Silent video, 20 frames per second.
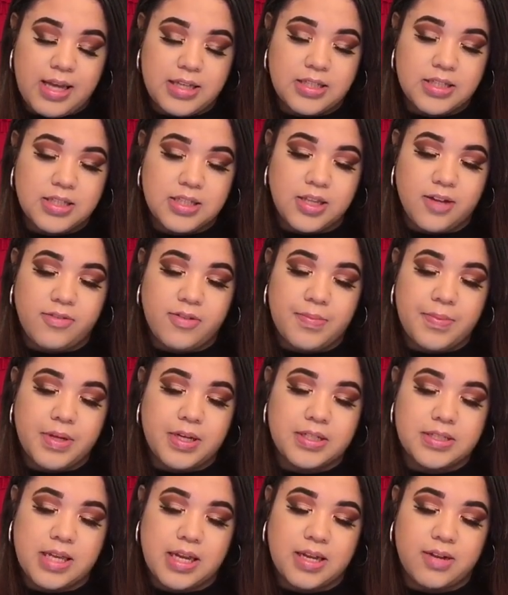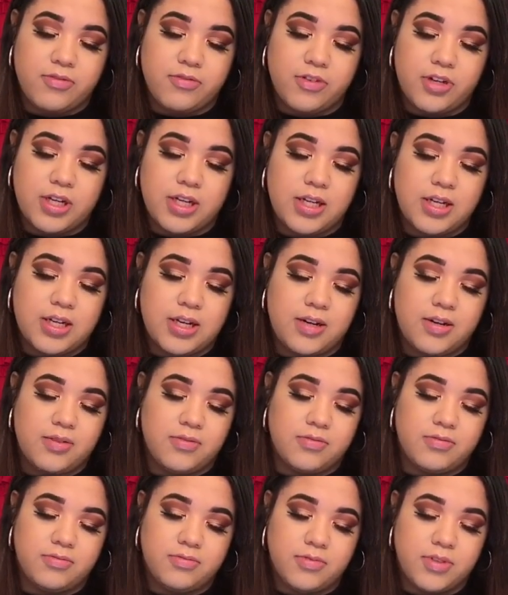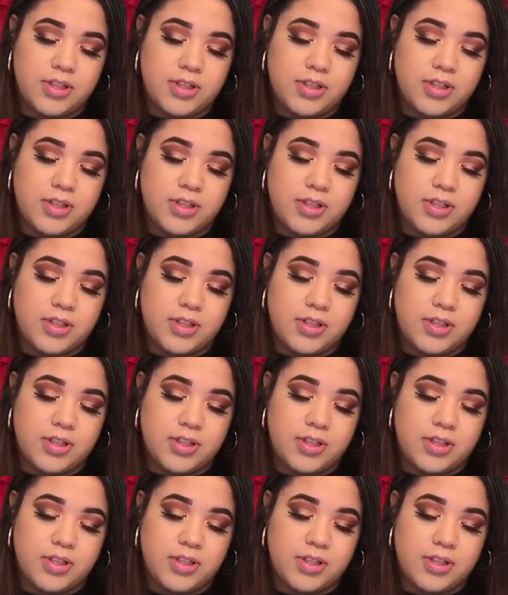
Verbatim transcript: And I just love it because I can read and